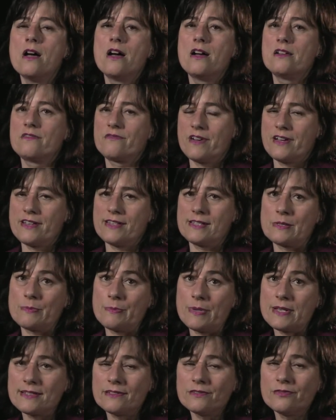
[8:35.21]
and very
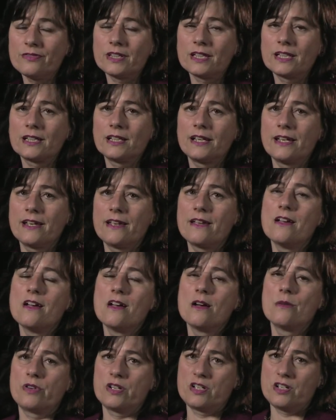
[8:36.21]
specifically
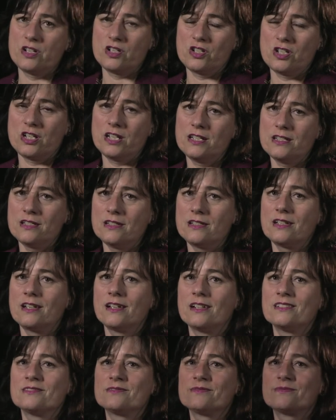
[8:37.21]
British India.